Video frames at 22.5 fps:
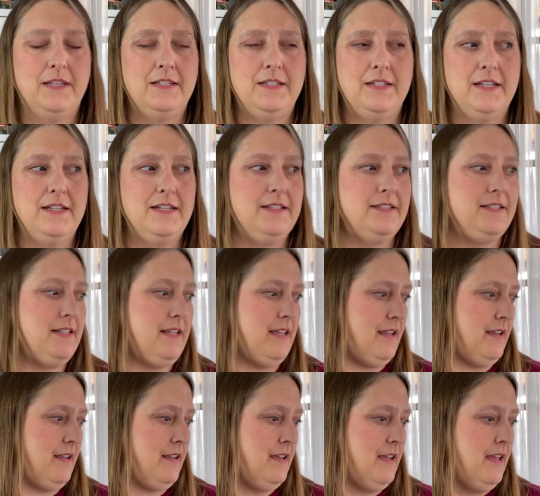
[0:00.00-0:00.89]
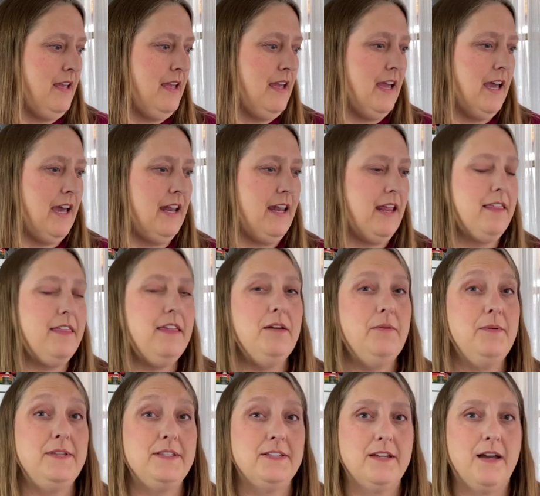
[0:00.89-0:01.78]
Tennessee, and I
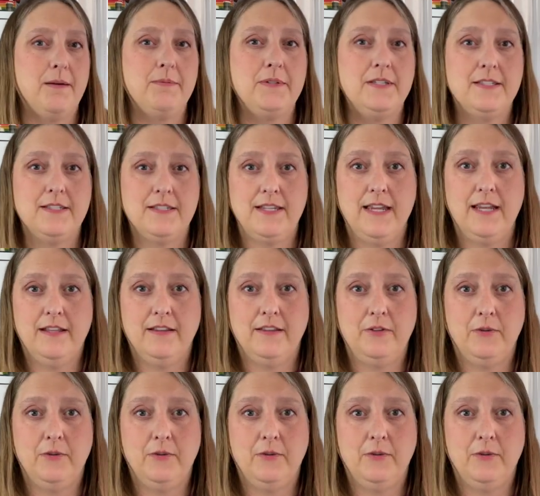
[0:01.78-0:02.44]
think we stopped in St.